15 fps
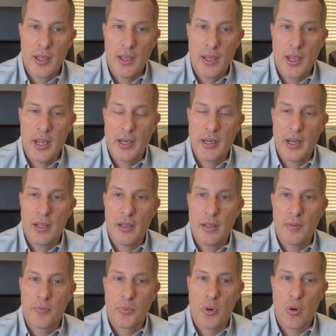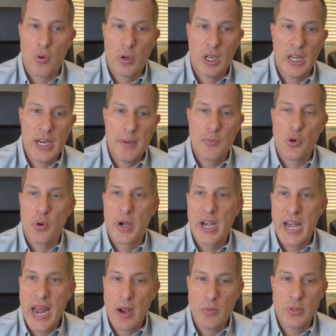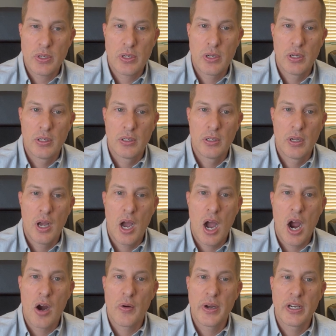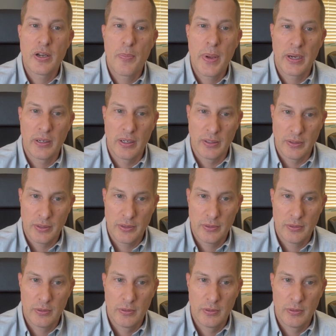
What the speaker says: It proclaimed or announced our independence.